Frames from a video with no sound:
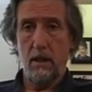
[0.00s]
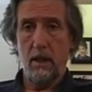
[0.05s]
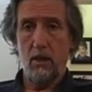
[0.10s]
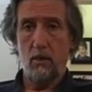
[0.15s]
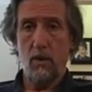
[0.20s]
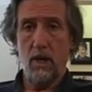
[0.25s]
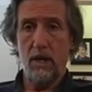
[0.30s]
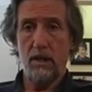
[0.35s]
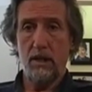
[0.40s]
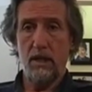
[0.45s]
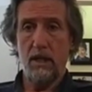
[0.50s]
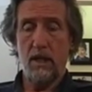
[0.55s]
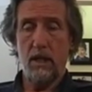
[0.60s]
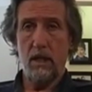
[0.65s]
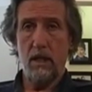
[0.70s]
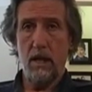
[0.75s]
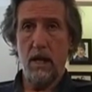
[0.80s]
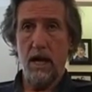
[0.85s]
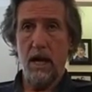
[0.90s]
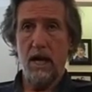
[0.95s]
you watched
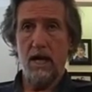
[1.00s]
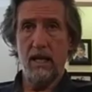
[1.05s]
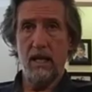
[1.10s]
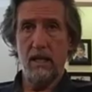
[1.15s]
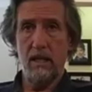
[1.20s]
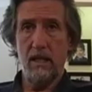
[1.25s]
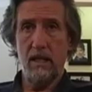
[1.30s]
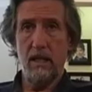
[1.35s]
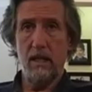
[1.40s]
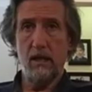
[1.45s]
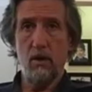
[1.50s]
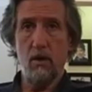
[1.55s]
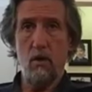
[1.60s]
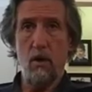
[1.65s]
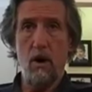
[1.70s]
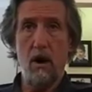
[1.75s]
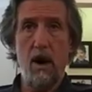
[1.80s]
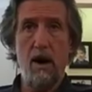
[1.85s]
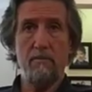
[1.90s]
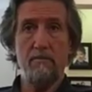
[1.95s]
an IED go
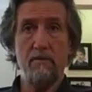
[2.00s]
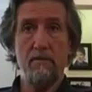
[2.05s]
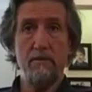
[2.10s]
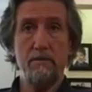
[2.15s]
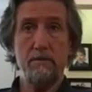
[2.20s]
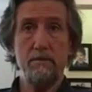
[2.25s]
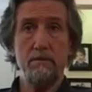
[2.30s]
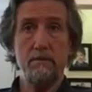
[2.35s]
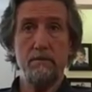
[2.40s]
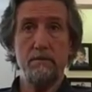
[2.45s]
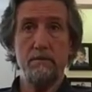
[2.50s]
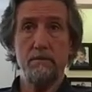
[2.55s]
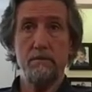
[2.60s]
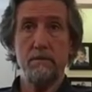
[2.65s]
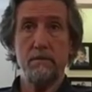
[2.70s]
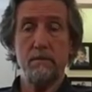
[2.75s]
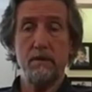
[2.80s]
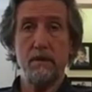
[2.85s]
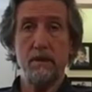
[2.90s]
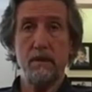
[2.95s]
off,
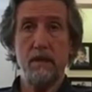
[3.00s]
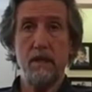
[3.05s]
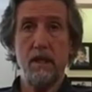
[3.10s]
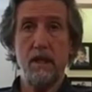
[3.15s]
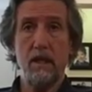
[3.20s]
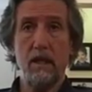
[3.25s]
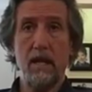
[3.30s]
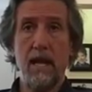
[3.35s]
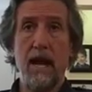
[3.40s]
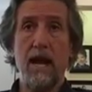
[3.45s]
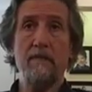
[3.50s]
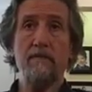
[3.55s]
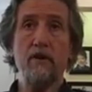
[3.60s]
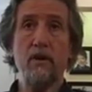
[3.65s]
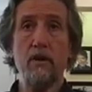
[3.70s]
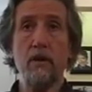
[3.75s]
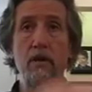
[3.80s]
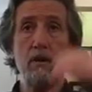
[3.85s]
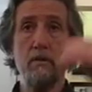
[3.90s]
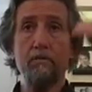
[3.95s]
killing half
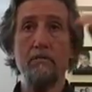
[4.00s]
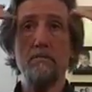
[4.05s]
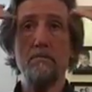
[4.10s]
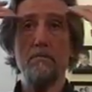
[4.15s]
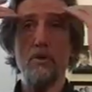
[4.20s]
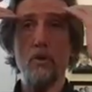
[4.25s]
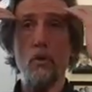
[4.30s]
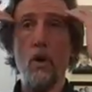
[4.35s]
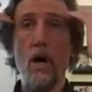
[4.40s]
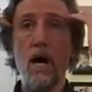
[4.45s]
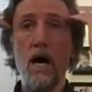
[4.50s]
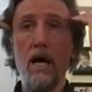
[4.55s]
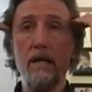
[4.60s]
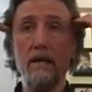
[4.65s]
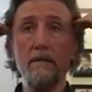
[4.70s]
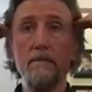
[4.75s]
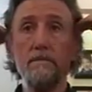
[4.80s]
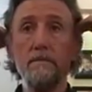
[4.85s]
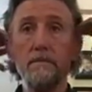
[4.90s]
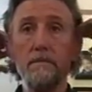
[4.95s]
your squad,
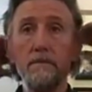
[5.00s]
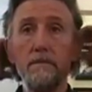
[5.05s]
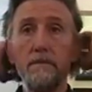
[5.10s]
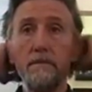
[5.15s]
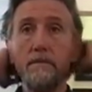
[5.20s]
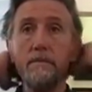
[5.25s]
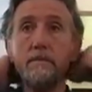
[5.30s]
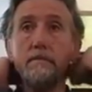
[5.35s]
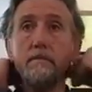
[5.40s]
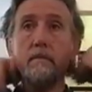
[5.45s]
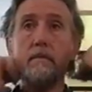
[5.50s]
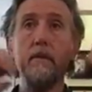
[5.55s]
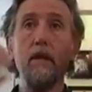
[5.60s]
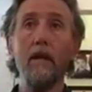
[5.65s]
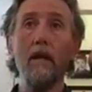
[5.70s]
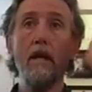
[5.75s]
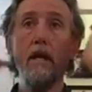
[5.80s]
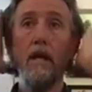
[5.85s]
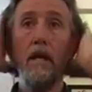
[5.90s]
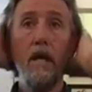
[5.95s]

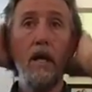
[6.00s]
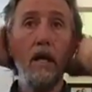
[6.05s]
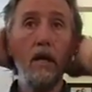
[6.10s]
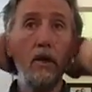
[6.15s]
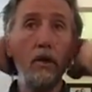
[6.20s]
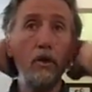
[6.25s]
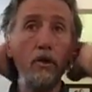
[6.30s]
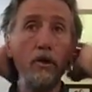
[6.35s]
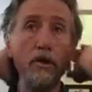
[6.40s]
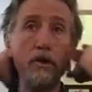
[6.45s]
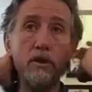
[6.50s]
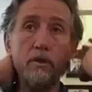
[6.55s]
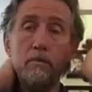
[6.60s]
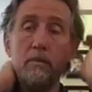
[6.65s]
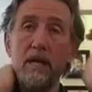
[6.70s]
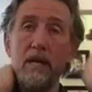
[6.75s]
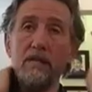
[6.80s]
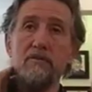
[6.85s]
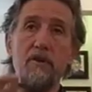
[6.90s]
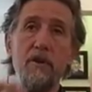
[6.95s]
including your
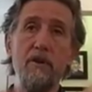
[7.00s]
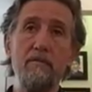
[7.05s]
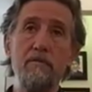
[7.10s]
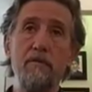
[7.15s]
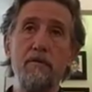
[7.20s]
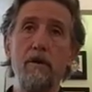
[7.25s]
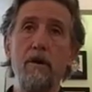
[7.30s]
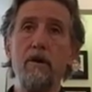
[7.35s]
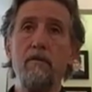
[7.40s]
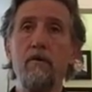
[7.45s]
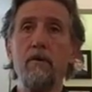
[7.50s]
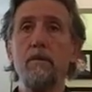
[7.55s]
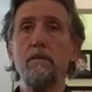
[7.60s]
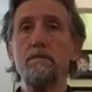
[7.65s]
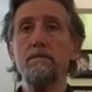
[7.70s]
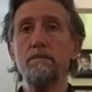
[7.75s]
best friend forever.